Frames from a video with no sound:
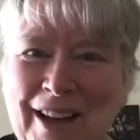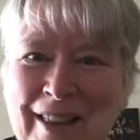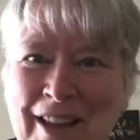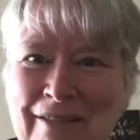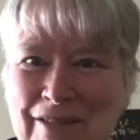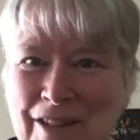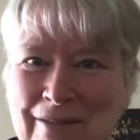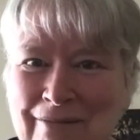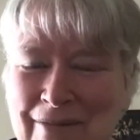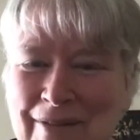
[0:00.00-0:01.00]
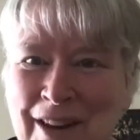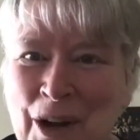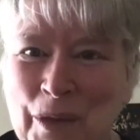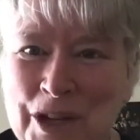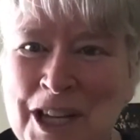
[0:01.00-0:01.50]
then
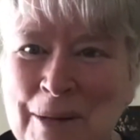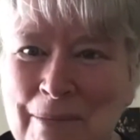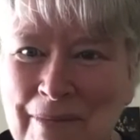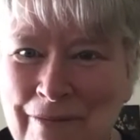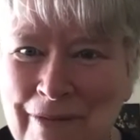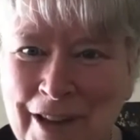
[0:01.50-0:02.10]
the team,